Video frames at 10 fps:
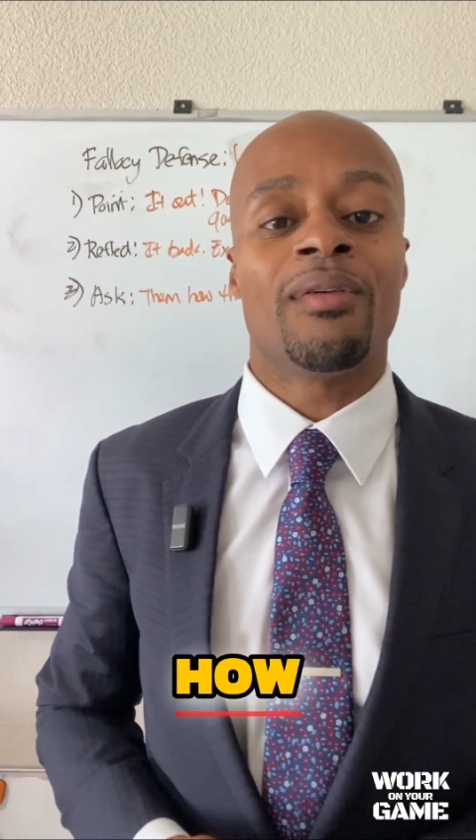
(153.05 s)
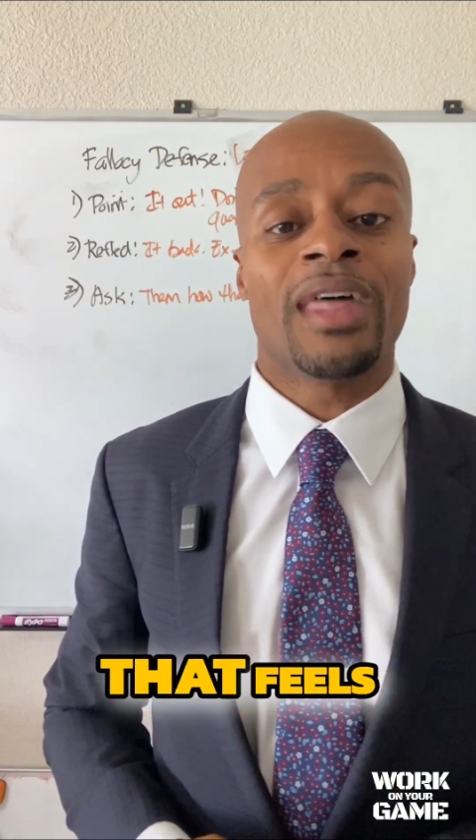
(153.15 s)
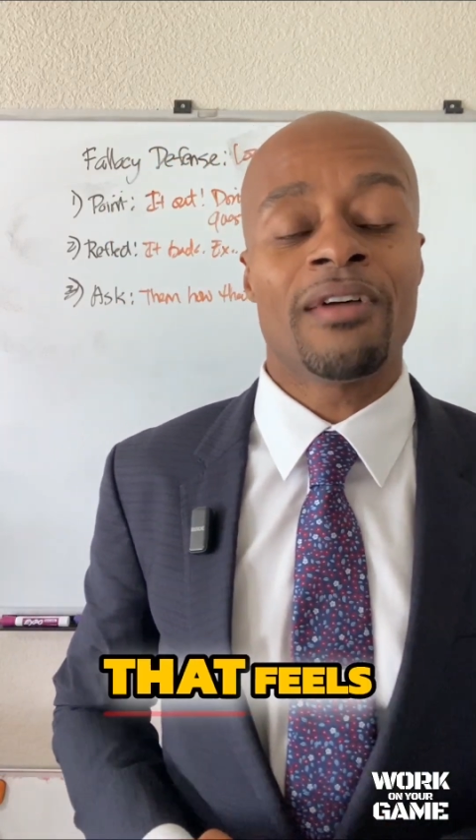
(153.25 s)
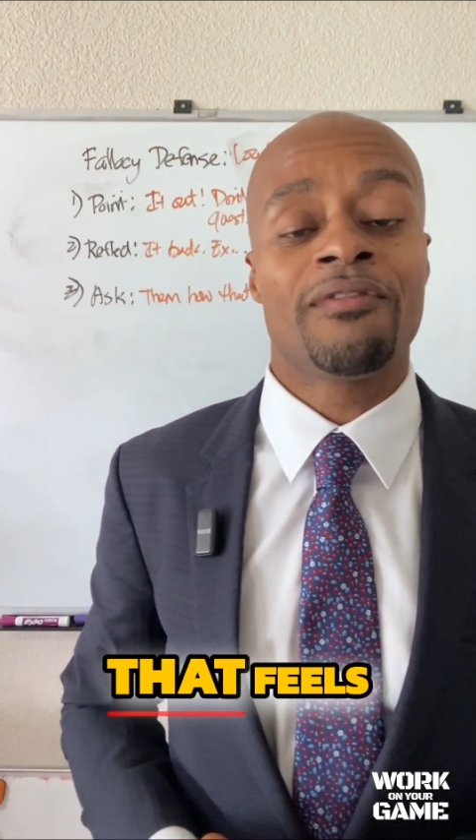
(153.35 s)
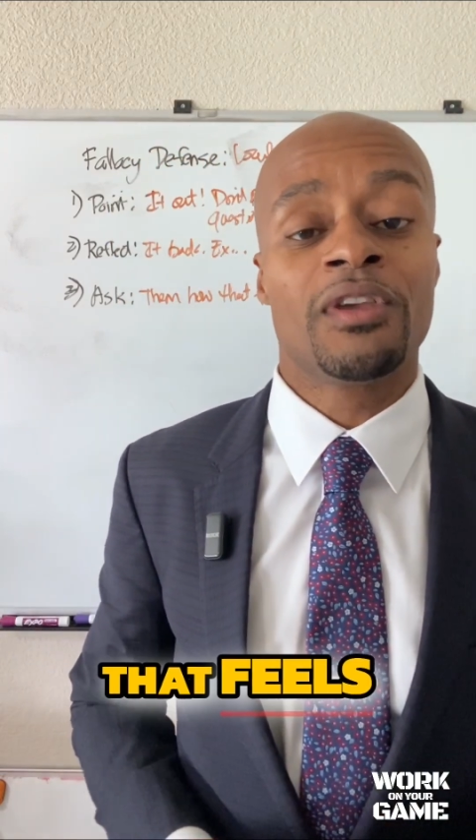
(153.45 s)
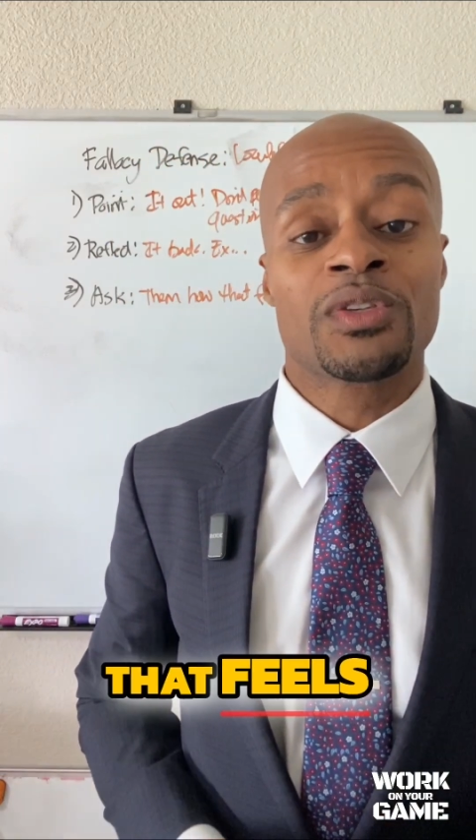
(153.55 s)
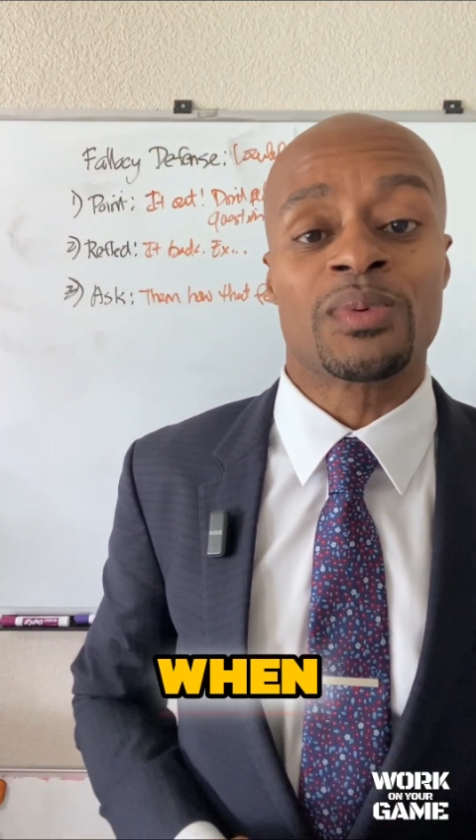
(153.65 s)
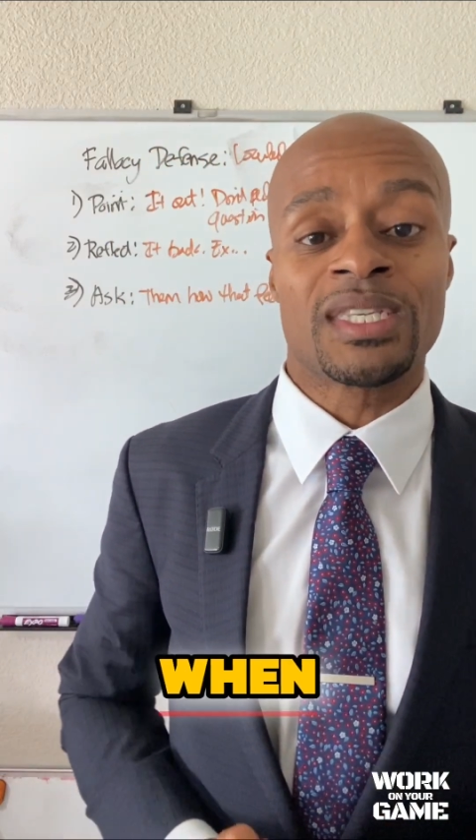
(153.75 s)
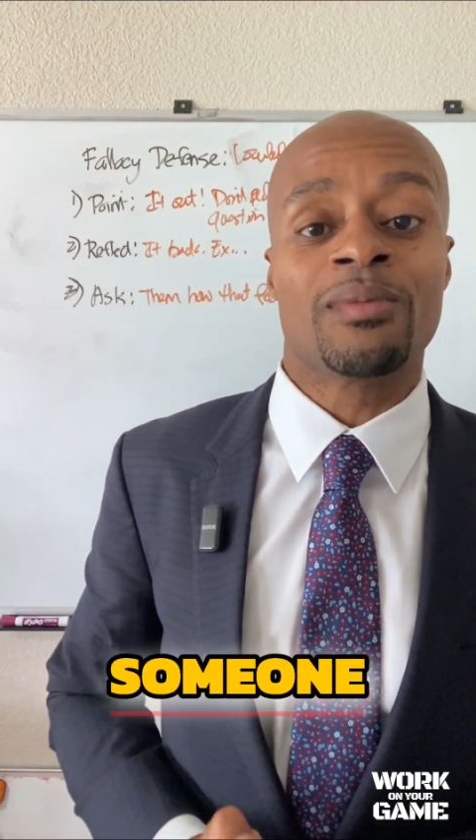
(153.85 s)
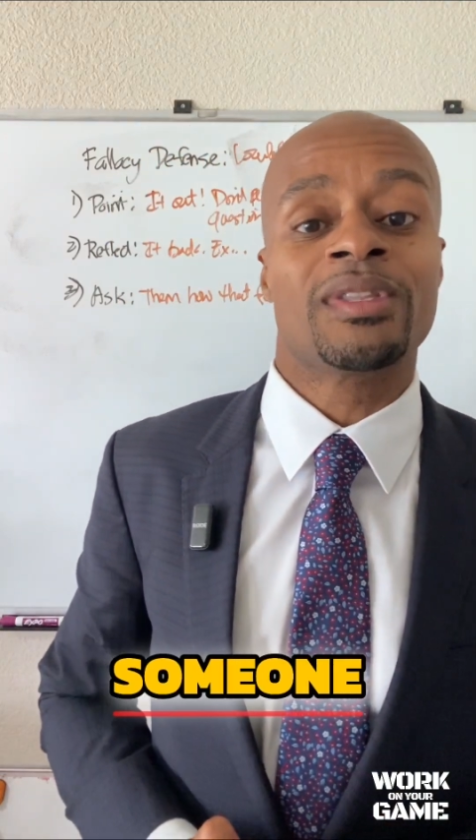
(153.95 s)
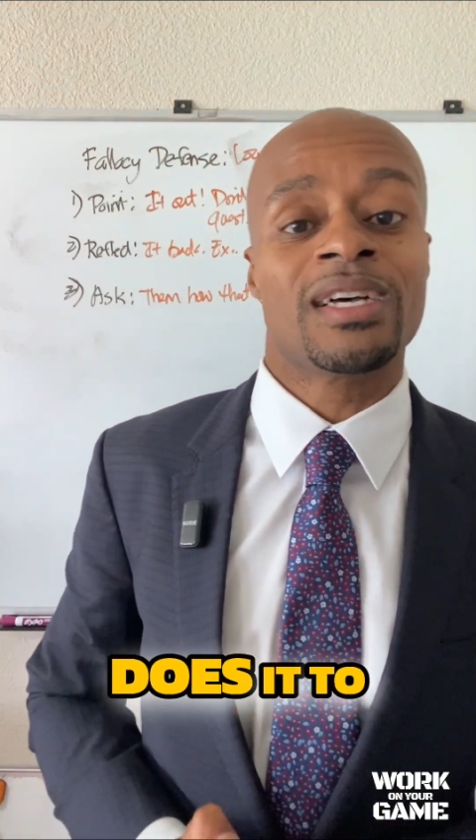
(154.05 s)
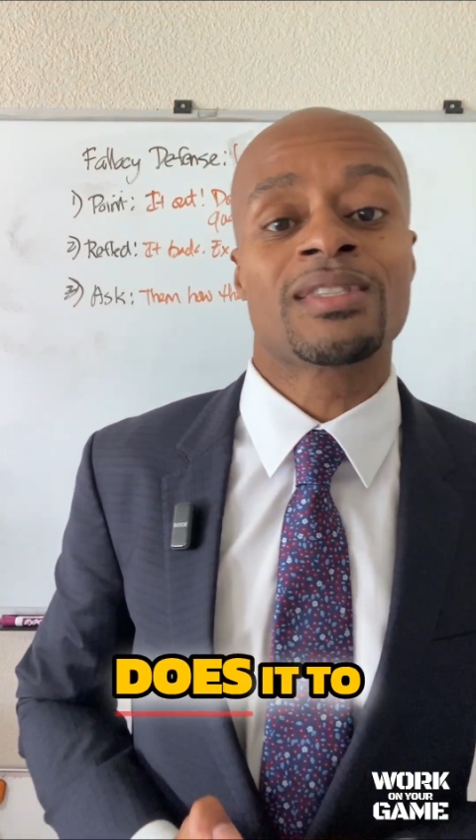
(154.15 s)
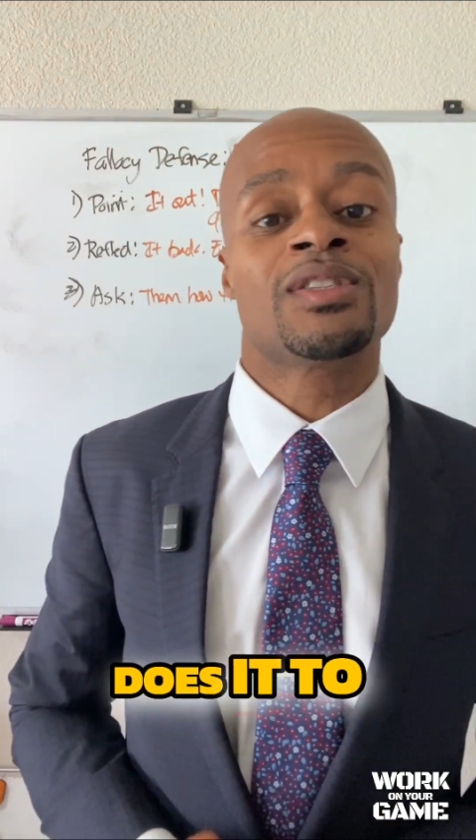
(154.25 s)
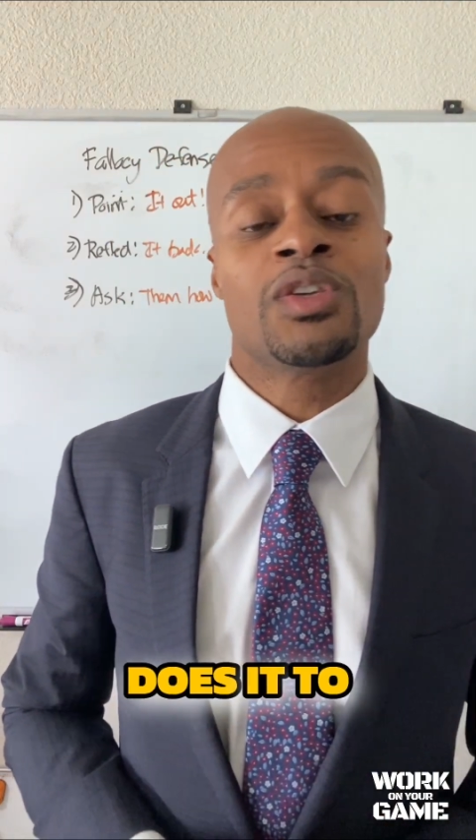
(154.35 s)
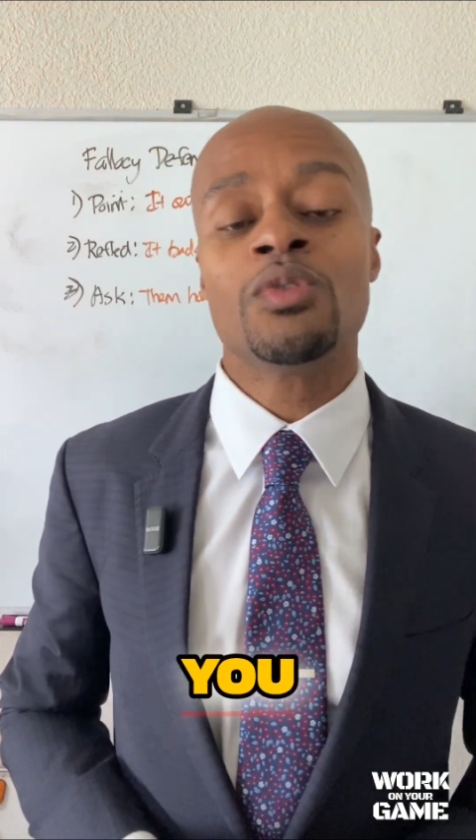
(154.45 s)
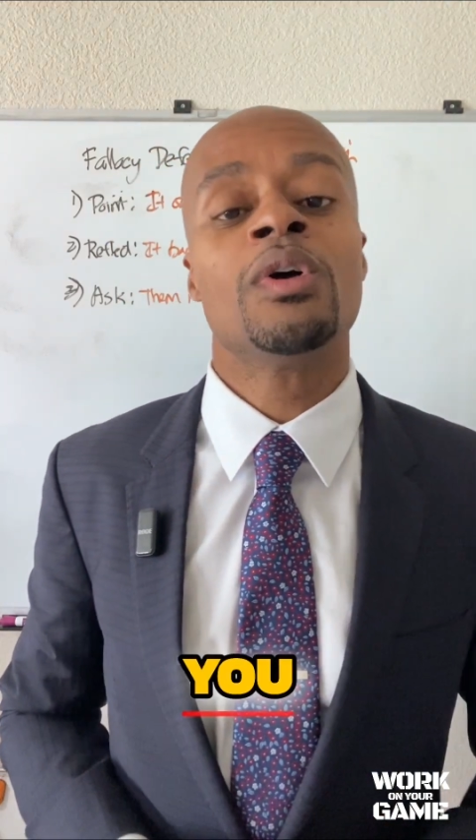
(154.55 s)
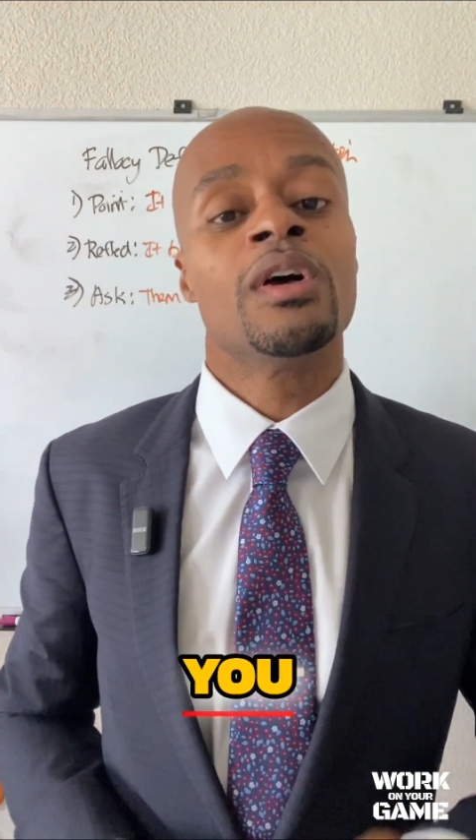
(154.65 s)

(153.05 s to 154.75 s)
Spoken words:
that feels when someone does it to you.